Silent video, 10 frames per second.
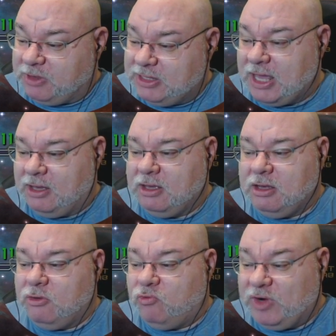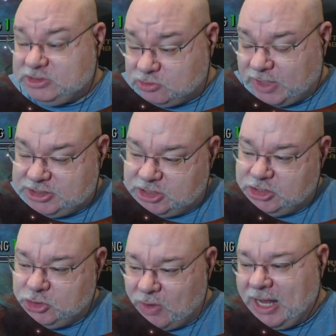yeah. Restoration,
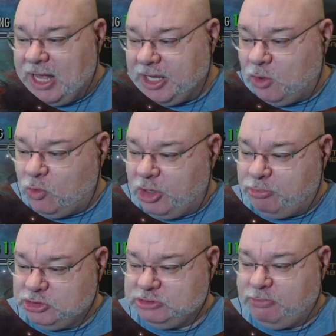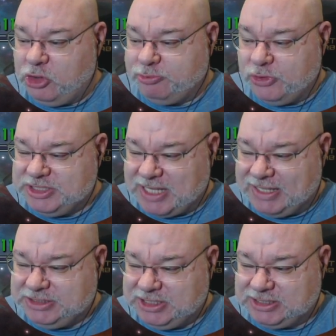you are going to want to put some perk points.
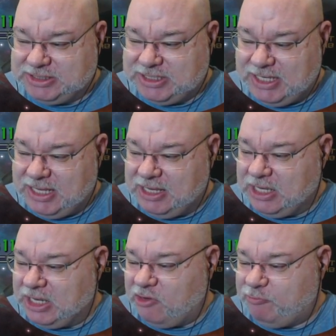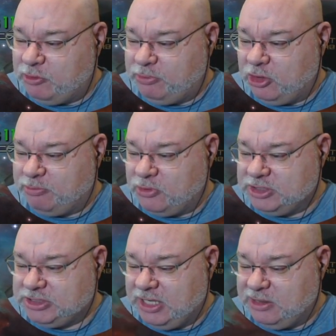As you can see here, I've put perk
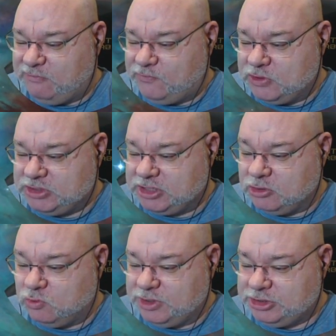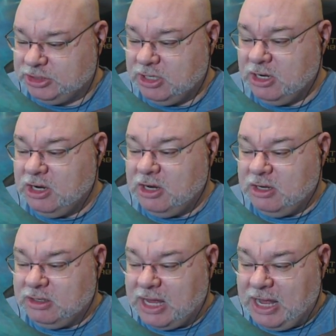points in the first skill, which
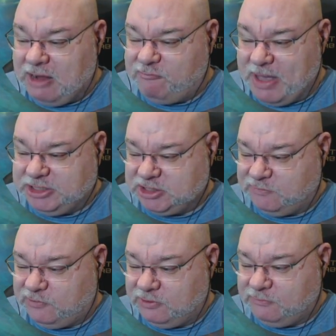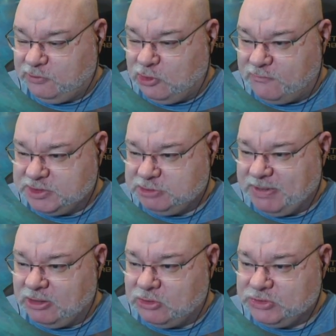half magic for novice
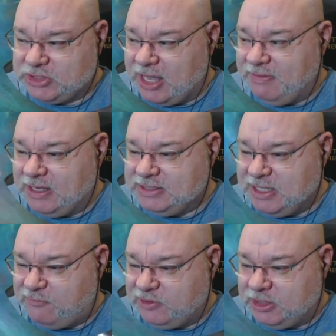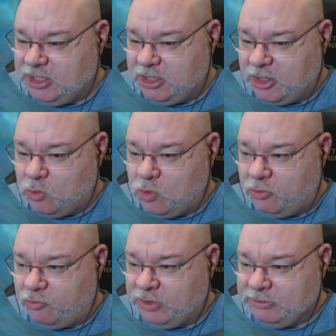spells, and then definitely you're going to
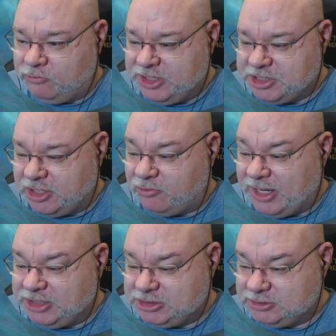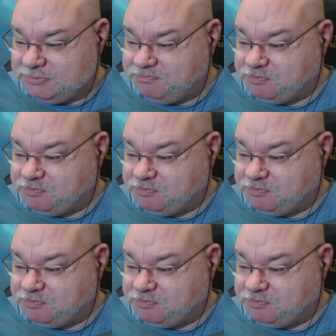want regeneration.